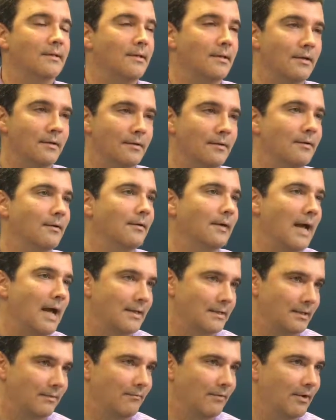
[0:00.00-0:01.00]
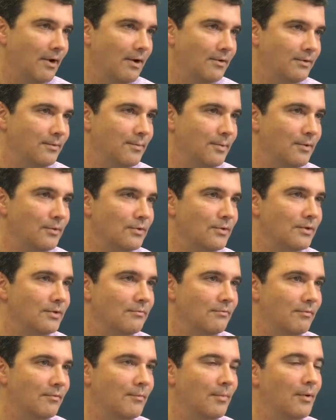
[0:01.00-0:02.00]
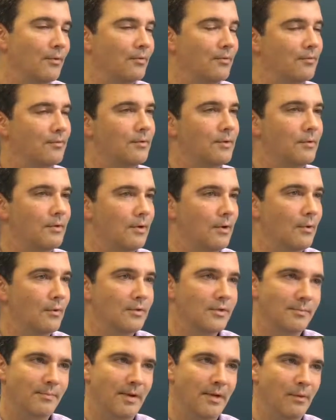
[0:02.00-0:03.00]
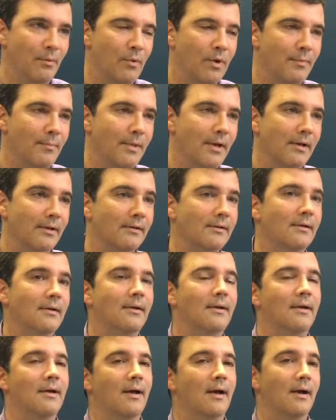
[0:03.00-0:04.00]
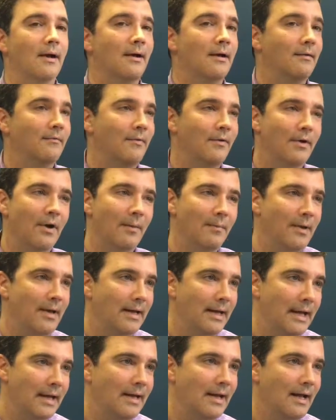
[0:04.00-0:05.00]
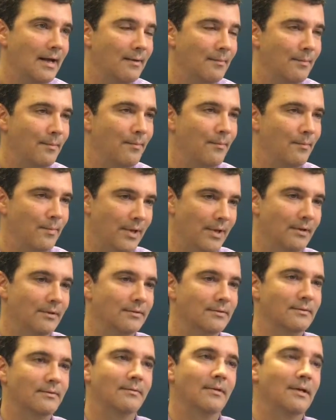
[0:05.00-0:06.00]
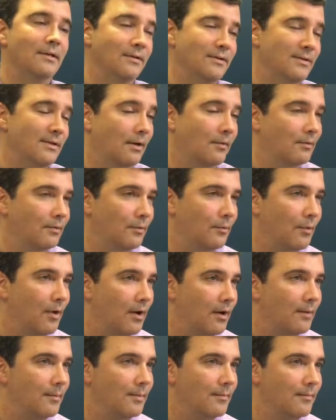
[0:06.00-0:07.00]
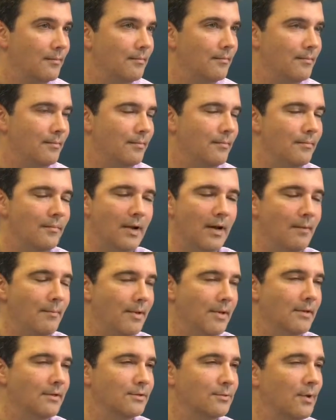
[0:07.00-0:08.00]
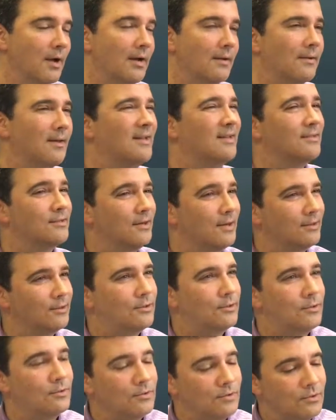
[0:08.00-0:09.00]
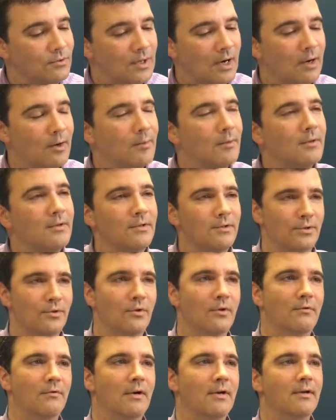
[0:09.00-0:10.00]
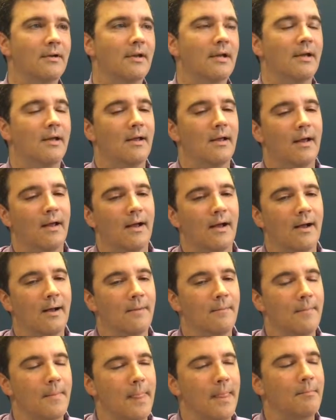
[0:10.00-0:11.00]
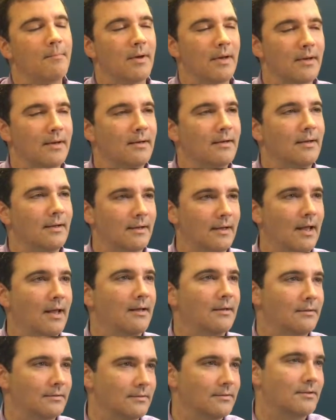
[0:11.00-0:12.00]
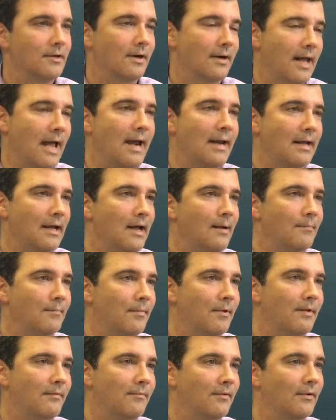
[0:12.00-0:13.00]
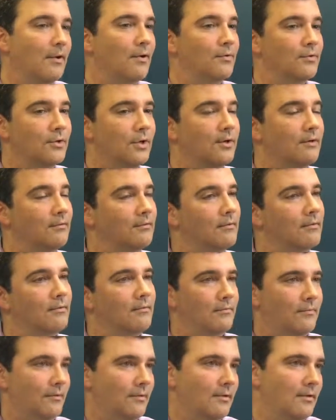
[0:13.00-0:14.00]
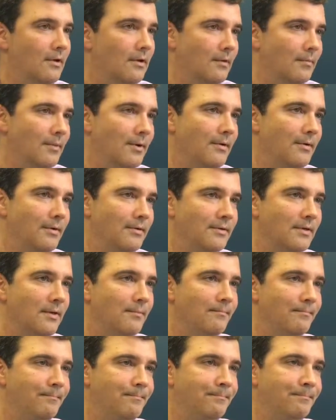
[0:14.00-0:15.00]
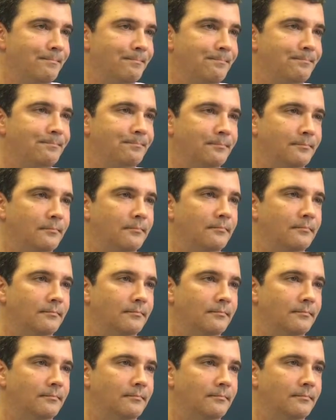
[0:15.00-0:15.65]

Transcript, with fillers: you're, you're, asking for contributions from both unit owners to pay the one bill. Uh, if they're not paying any kind of bills, then you're stuck with the water uh, bill as well. It's not too too terrible in the short run um, but it, it can start adding up if it goes on for a longer period of time. Yeah, well, thanks,